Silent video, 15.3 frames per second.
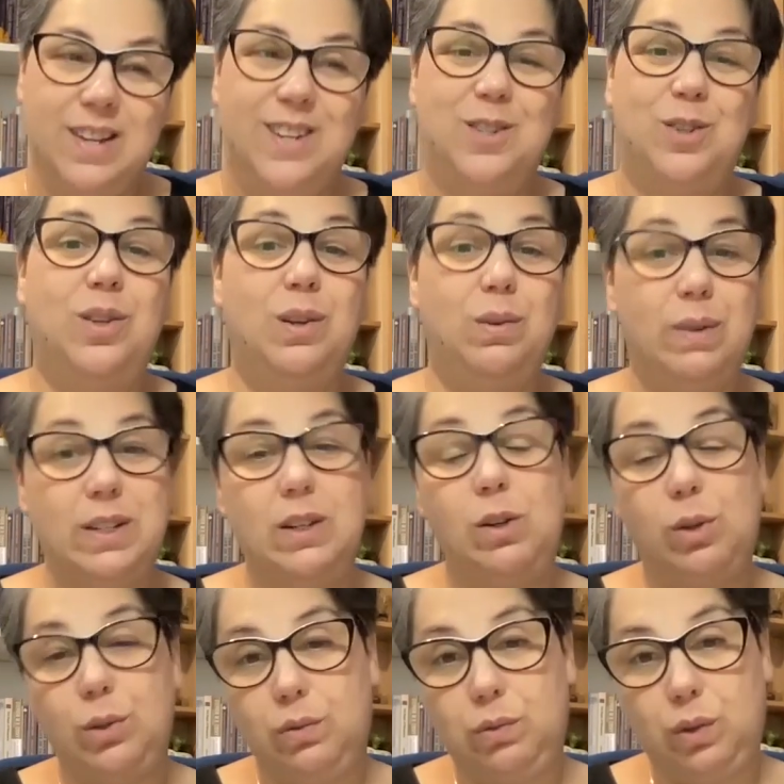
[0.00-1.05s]
So there is a
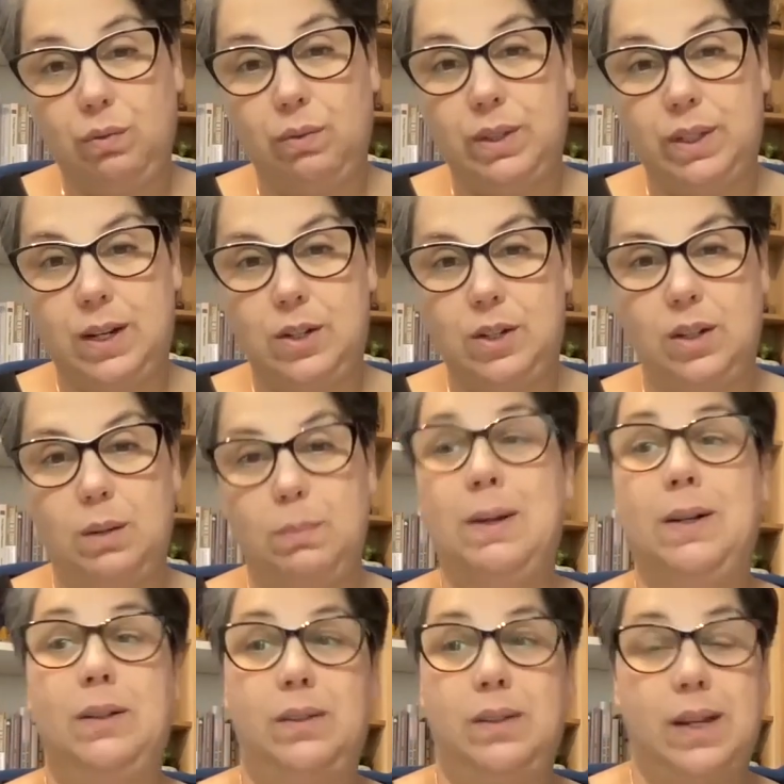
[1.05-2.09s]
lot of conversation
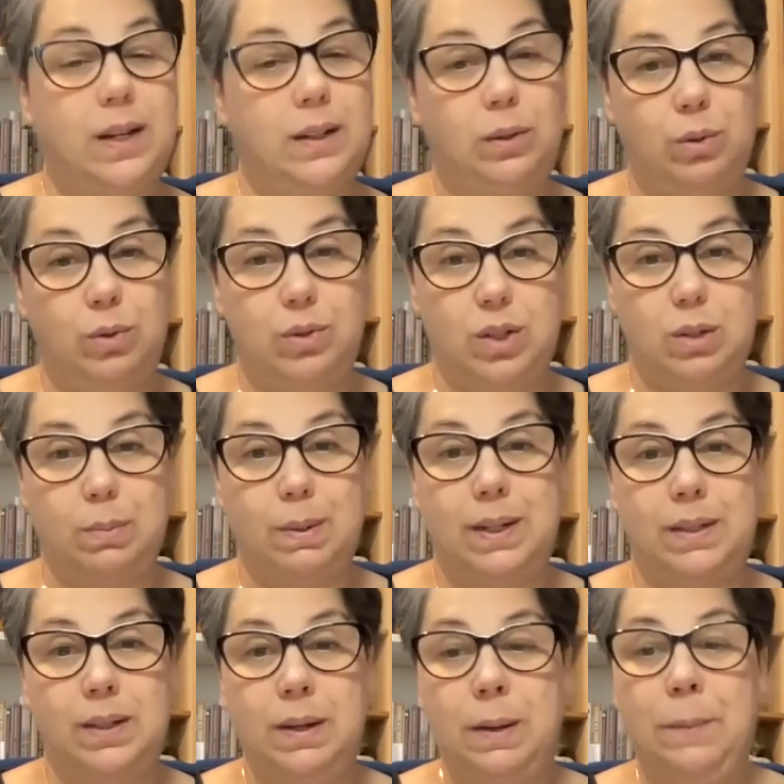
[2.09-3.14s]
about the unconscious
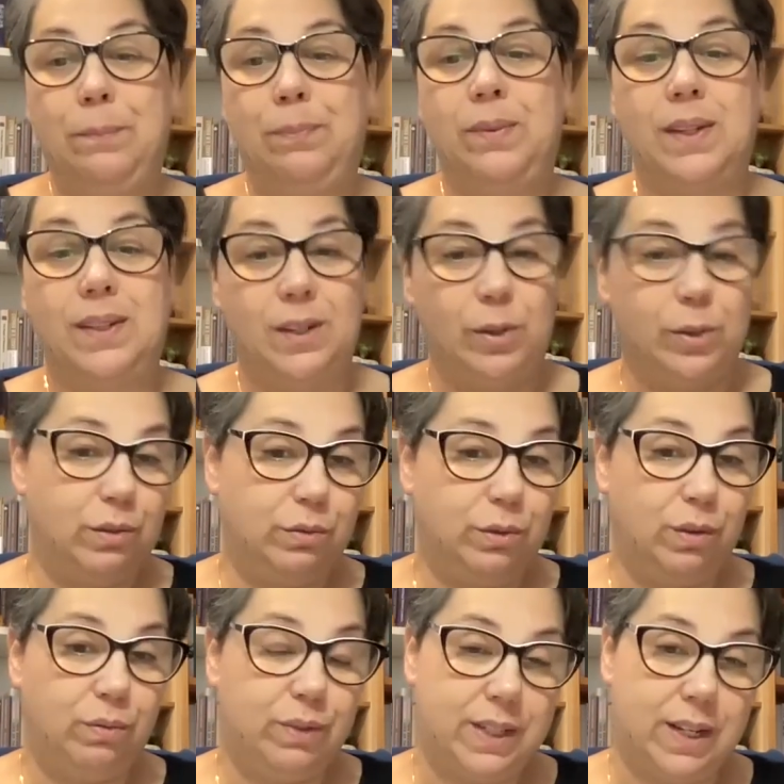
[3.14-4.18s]
mind, and a lot of
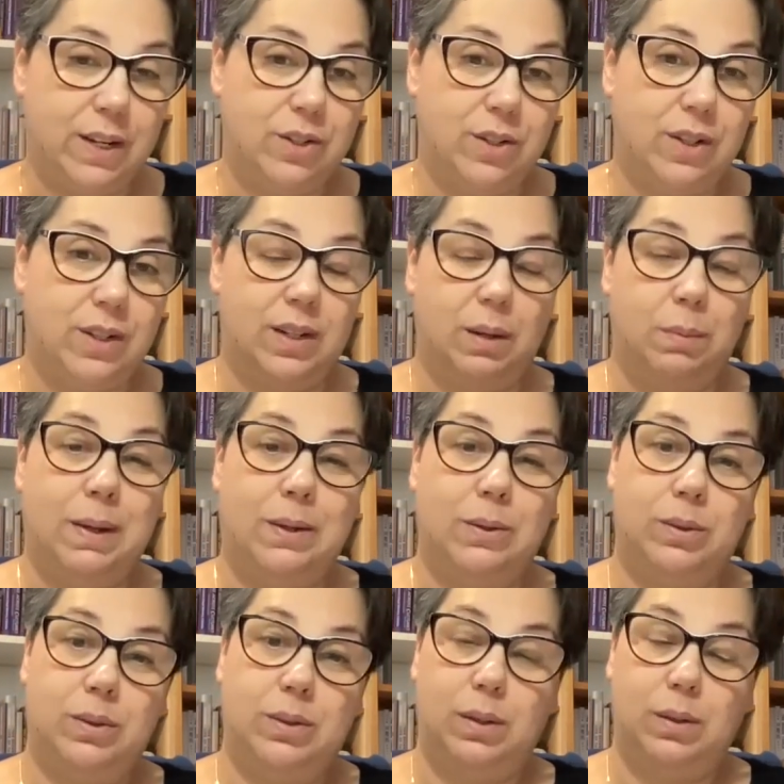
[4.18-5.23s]
conversations
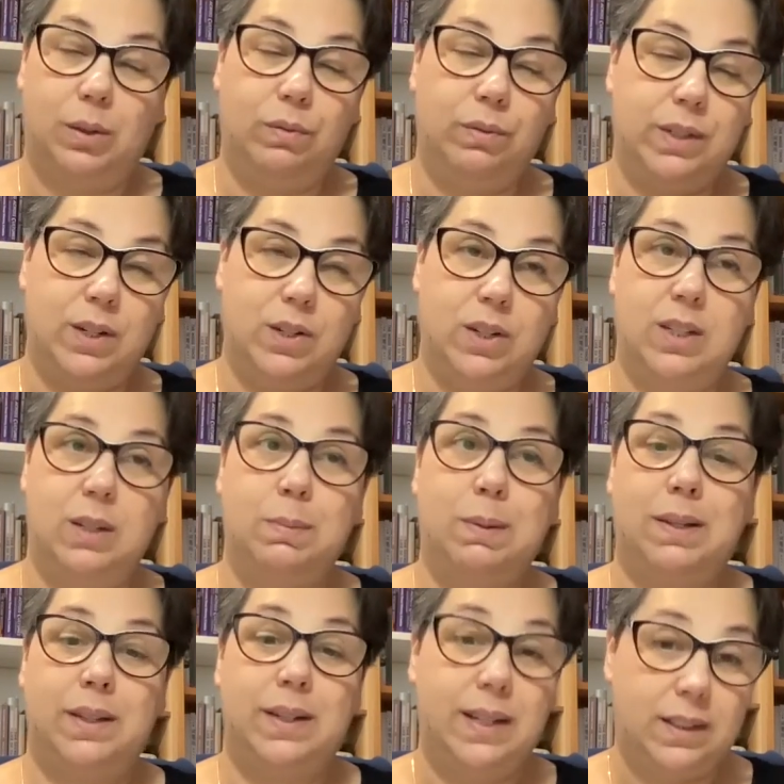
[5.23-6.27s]
about
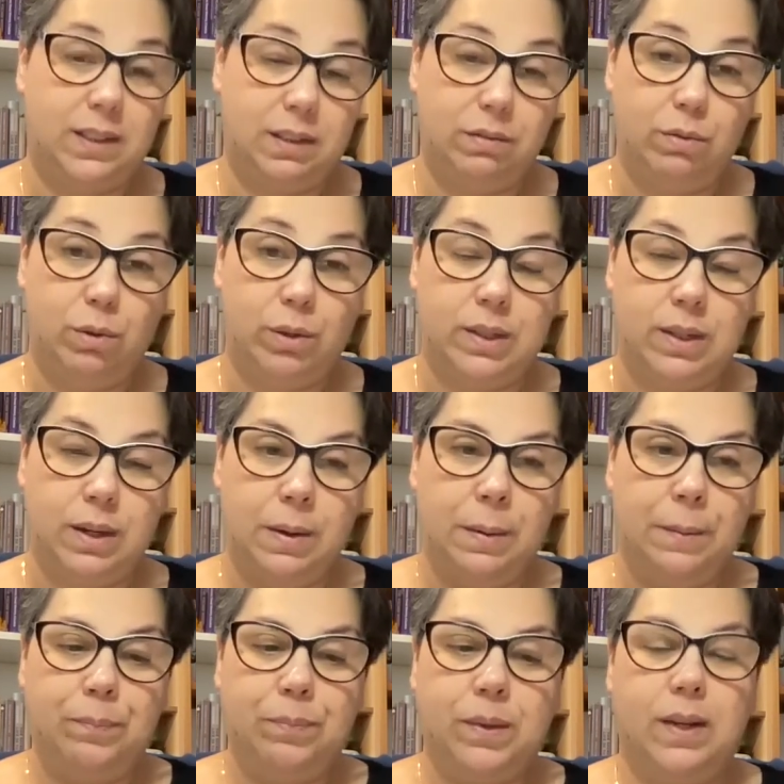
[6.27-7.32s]
the negative voice,
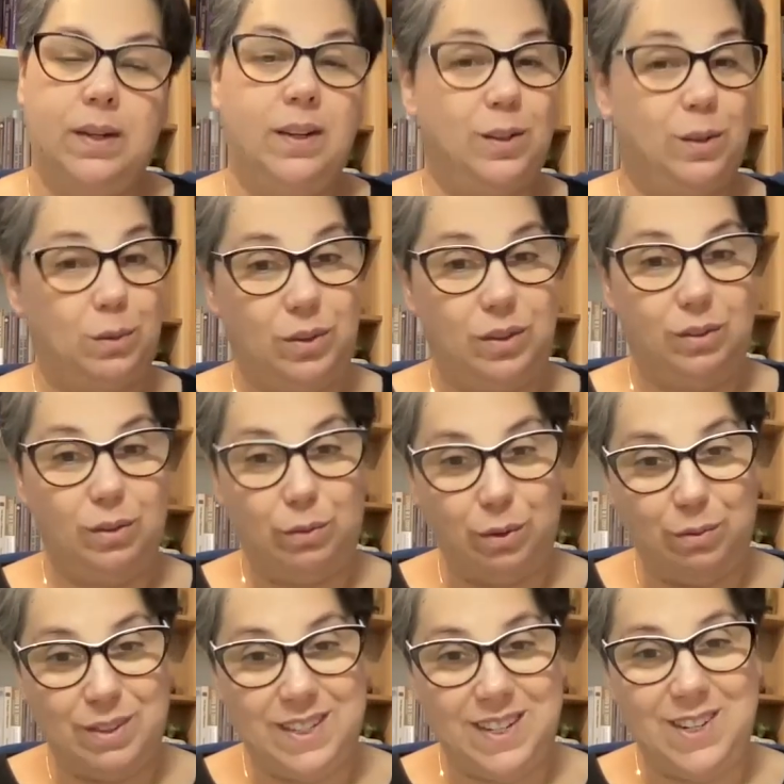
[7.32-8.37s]
and a lot of
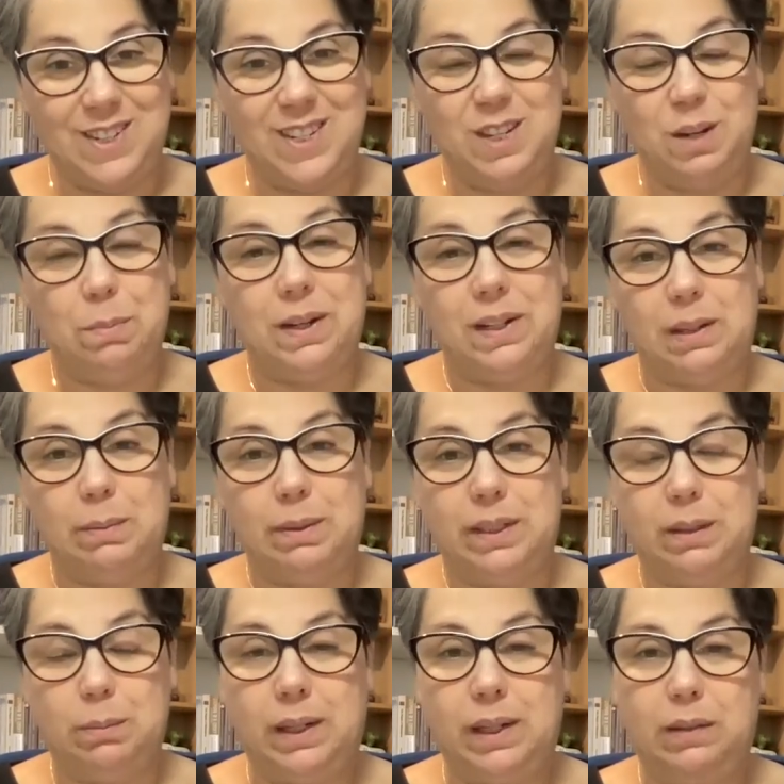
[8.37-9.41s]
conversations about
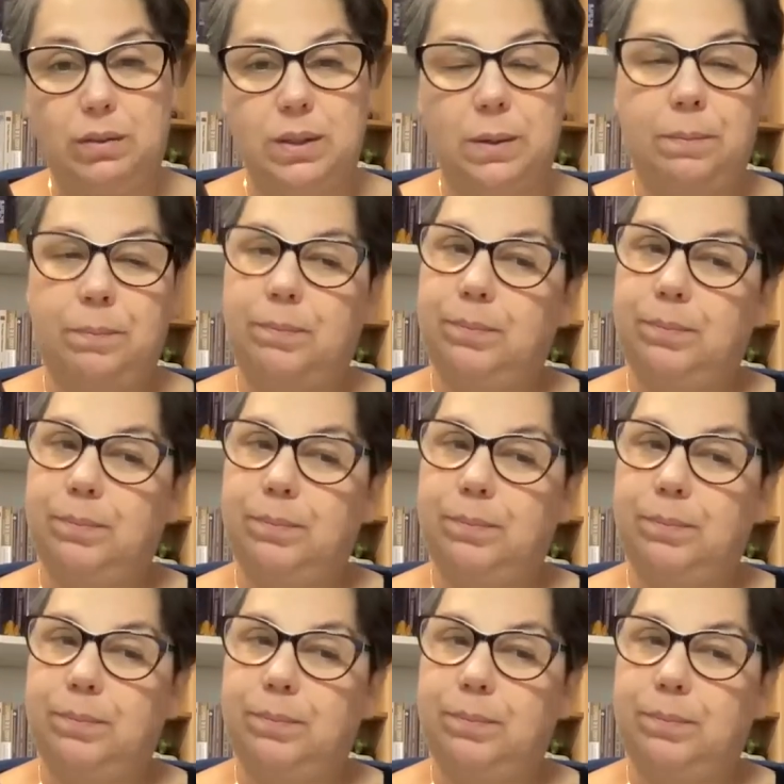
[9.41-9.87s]
limiting beliefs.